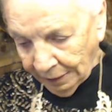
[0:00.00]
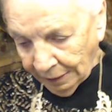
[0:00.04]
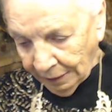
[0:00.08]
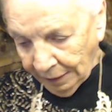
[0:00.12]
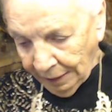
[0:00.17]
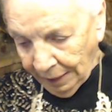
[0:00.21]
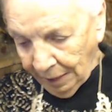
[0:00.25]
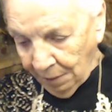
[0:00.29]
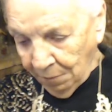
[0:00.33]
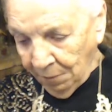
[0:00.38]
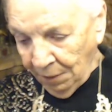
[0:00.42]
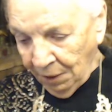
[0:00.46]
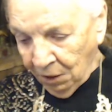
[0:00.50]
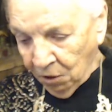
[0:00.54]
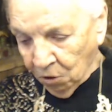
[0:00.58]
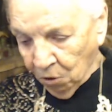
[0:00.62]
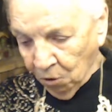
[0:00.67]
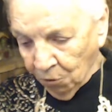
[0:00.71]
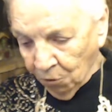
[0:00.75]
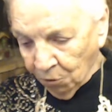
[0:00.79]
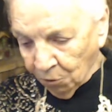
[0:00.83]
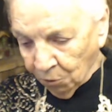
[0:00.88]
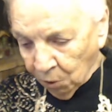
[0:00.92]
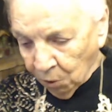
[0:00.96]
let me go
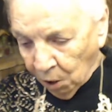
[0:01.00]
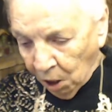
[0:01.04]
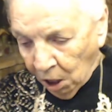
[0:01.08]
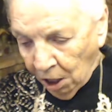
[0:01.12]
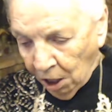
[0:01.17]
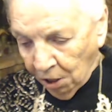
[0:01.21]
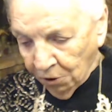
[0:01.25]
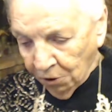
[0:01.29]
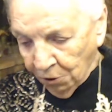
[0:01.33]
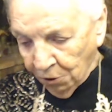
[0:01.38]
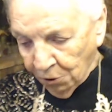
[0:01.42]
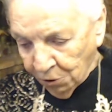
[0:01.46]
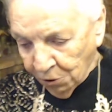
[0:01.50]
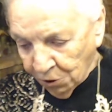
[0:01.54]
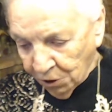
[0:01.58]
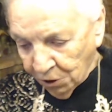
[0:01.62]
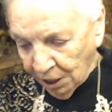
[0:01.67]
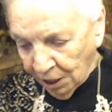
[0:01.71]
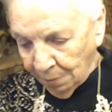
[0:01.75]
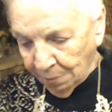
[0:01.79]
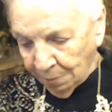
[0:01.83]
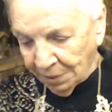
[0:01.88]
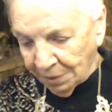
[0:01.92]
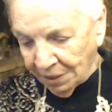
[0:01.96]
through all your
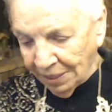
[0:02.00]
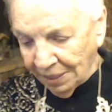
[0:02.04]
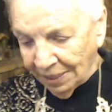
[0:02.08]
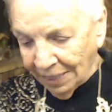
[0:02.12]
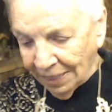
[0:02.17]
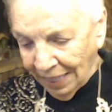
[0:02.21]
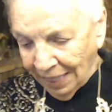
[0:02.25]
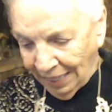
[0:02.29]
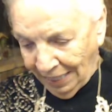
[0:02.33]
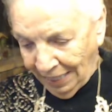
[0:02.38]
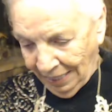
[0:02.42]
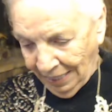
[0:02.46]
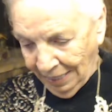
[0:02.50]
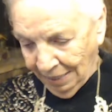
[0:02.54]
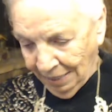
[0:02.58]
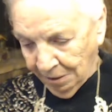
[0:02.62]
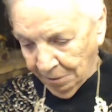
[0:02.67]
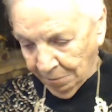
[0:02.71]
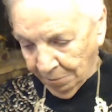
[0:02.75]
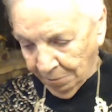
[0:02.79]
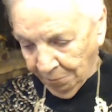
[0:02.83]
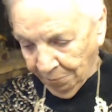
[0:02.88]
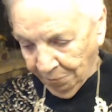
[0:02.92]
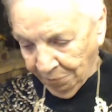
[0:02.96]
sheep today,
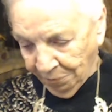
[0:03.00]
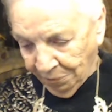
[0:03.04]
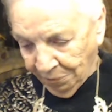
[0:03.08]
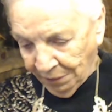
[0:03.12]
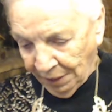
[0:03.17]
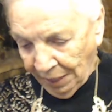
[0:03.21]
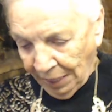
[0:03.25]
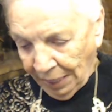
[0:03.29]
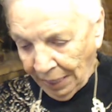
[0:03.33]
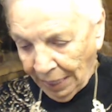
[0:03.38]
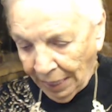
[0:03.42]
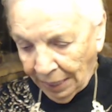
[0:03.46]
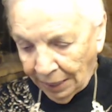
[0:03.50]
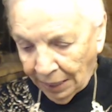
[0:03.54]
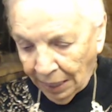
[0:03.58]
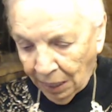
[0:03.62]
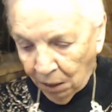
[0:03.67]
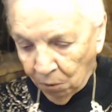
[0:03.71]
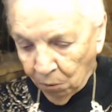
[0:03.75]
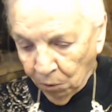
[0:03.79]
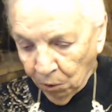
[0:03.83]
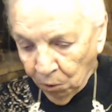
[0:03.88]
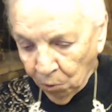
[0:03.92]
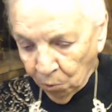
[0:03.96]
and I
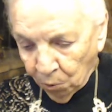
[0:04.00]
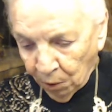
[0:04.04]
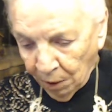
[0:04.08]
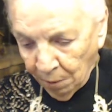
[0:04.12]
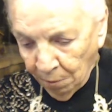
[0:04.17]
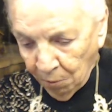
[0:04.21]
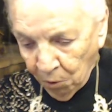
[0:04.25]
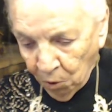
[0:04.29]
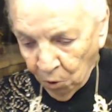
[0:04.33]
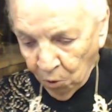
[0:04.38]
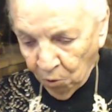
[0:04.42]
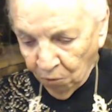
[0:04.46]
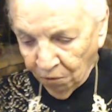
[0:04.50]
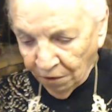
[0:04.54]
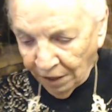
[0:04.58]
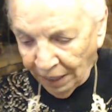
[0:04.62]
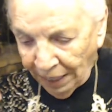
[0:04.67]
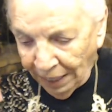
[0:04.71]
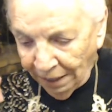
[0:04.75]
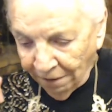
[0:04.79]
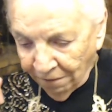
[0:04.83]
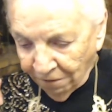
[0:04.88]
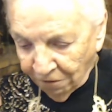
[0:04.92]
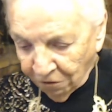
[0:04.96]
will remove
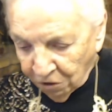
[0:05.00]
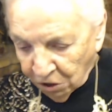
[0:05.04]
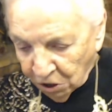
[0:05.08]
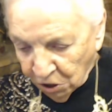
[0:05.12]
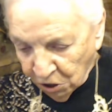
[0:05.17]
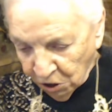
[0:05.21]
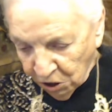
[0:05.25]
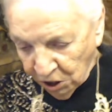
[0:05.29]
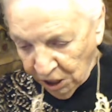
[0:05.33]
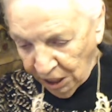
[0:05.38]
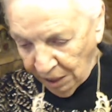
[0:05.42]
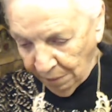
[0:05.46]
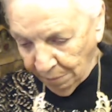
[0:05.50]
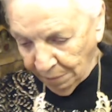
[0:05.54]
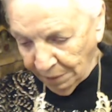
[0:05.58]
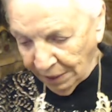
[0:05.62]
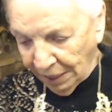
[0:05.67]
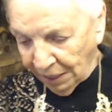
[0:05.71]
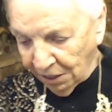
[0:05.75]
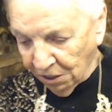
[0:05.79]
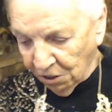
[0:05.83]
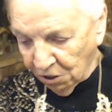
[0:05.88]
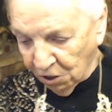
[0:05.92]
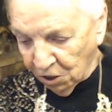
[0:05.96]
every sheep
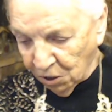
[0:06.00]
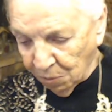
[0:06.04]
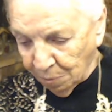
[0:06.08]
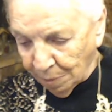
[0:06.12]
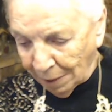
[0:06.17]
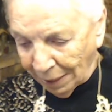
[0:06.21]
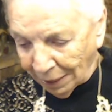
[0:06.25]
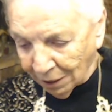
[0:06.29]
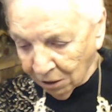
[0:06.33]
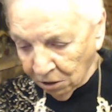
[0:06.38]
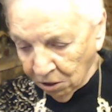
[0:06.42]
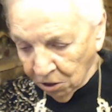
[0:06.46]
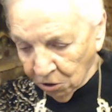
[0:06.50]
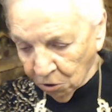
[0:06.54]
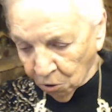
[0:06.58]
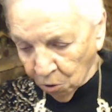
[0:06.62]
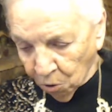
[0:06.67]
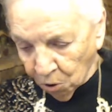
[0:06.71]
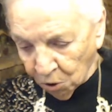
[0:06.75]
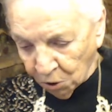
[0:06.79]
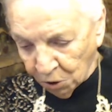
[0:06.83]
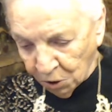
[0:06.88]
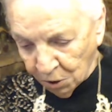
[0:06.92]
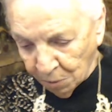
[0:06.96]
that is speckled
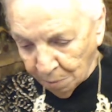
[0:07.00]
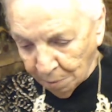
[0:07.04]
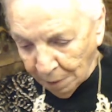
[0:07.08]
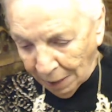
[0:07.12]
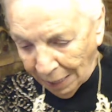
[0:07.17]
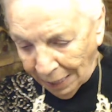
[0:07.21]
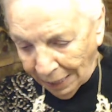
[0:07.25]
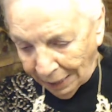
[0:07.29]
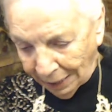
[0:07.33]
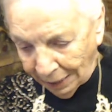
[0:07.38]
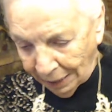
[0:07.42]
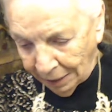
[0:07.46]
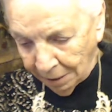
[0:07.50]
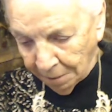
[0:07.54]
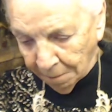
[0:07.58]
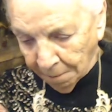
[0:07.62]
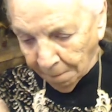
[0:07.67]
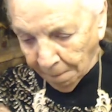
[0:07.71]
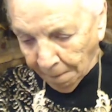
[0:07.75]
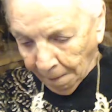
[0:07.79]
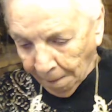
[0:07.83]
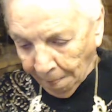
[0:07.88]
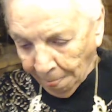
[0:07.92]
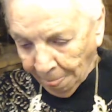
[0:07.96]
or spotted
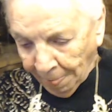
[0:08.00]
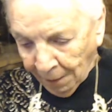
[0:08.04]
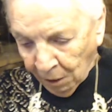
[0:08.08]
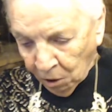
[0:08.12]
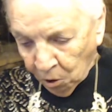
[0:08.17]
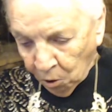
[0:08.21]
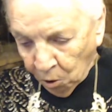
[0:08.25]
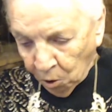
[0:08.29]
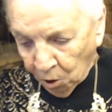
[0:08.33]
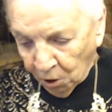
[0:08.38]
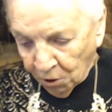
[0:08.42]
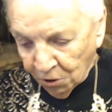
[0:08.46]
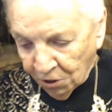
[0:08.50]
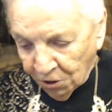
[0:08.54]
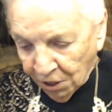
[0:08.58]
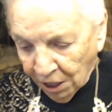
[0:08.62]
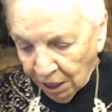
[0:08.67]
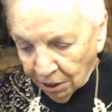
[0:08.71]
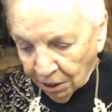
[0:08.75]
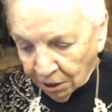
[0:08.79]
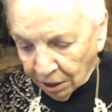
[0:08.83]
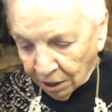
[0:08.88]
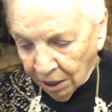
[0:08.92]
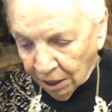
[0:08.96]
or
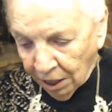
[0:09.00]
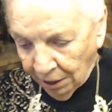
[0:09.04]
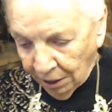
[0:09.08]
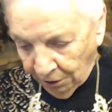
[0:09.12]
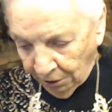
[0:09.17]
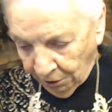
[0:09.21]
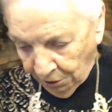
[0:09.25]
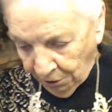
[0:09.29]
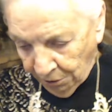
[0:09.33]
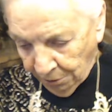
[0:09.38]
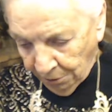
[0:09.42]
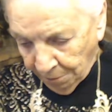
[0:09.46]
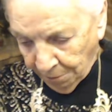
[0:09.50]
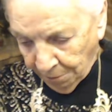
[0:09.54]
dark colored